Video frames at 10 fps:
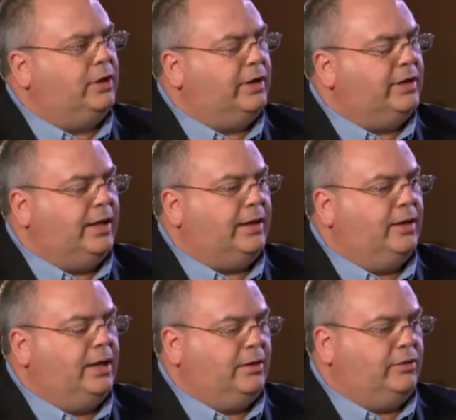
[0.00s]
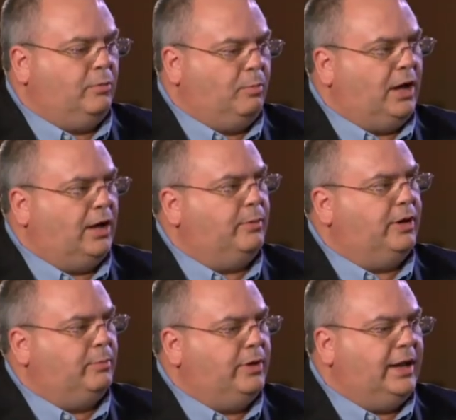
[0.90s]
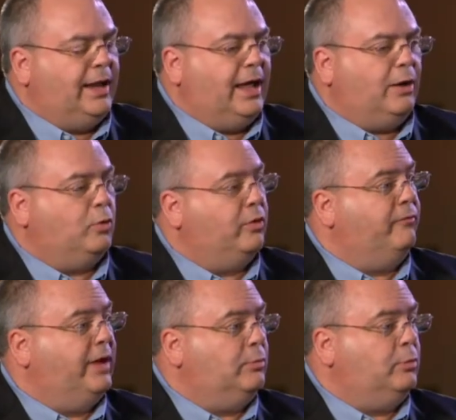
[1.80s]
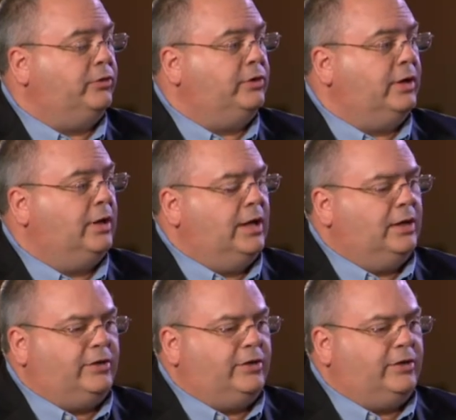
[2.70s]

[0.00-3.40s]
you know, and that their mom and I were available to